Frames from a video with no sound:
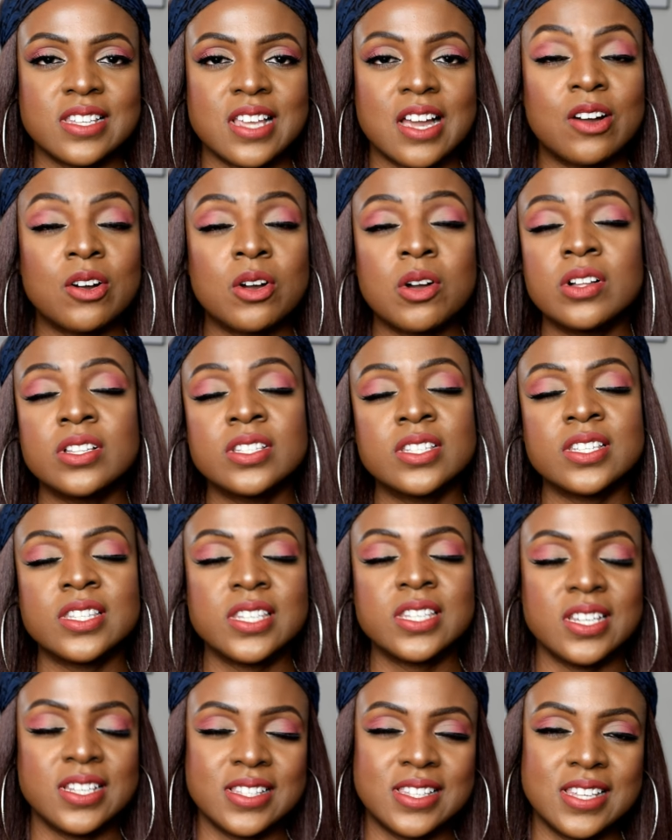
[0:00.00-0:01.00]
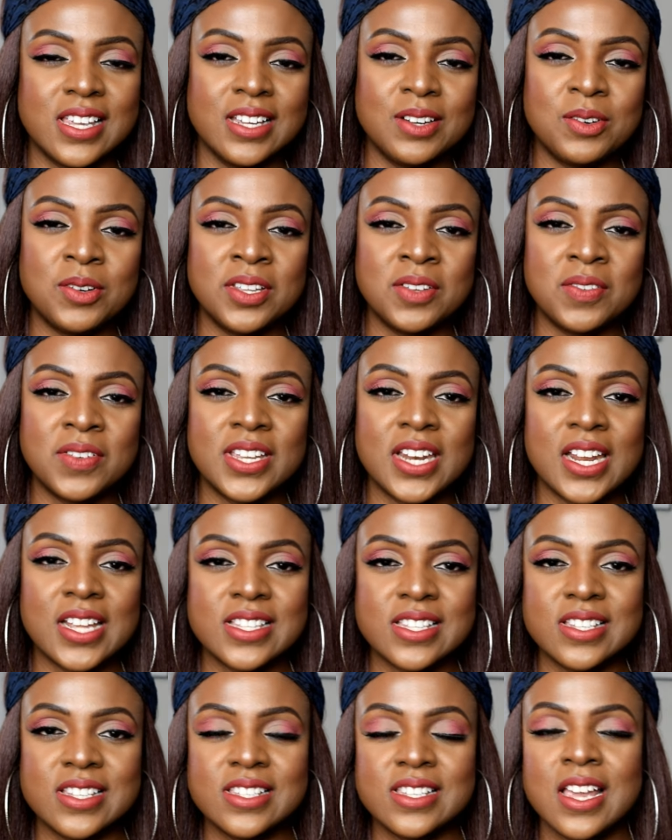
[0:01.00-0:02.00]
I'll call it a tint whatever that
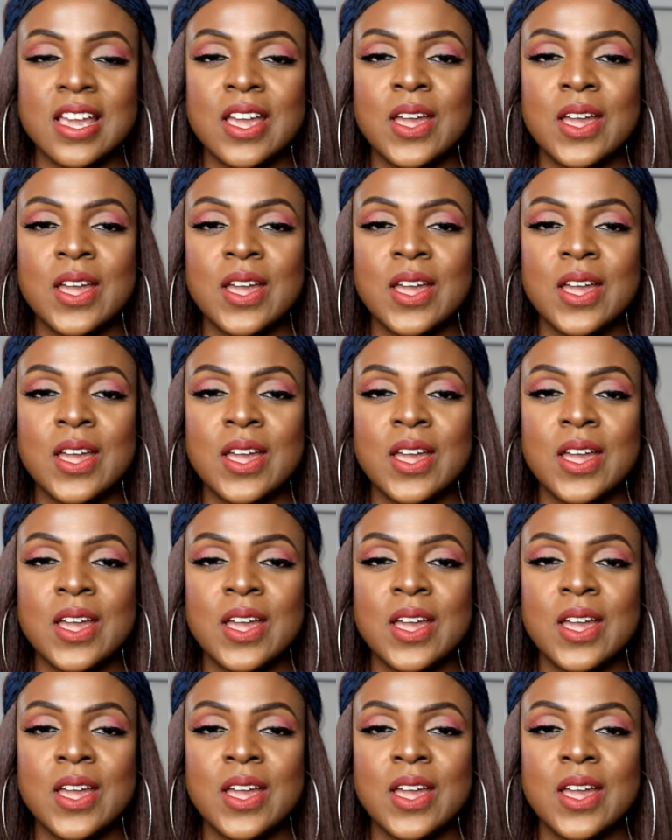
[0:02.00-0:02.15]
is